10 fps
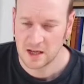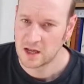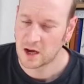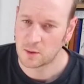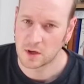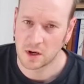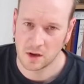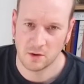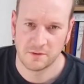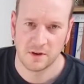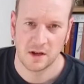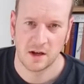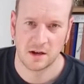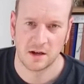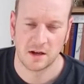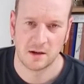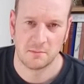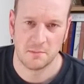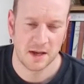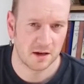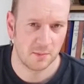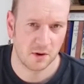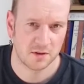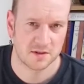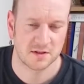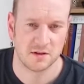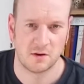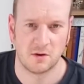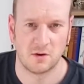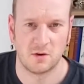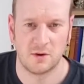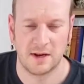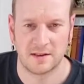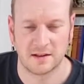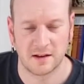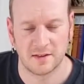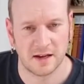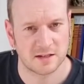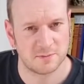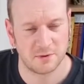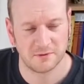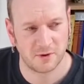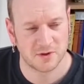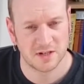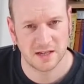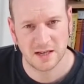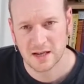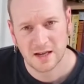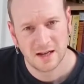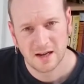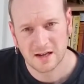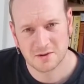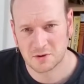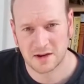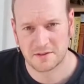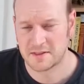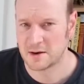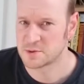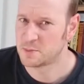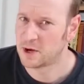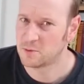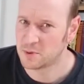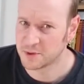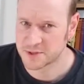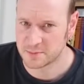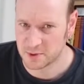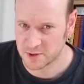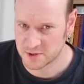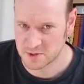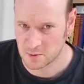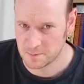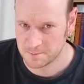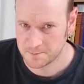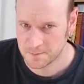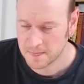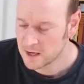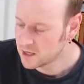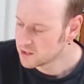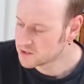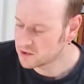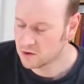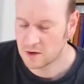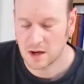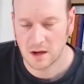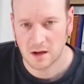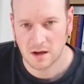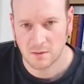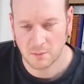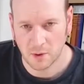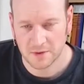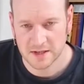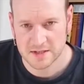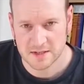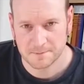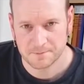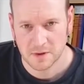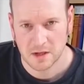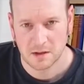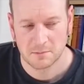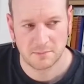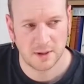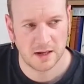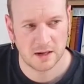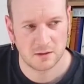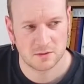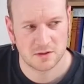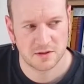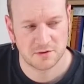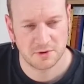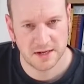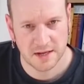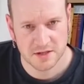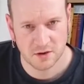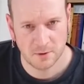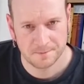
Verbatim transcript: I would love a MakerBot or anything like that, but unfortunately I don't have the £1,000 plus to purchase one. So, bought this about three days ago.